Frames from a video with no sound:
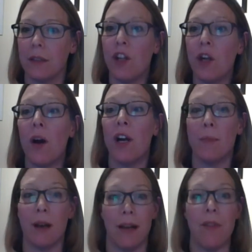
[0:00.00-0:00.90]
Oh no,
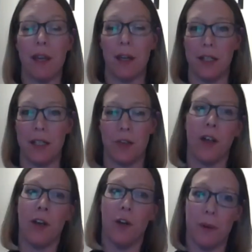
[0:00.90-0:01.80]
Irma and then Heidi.
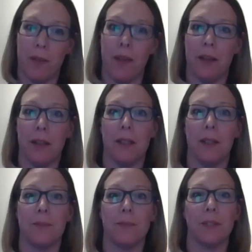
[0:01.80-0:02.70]
Sorry, Irma and then Heidi.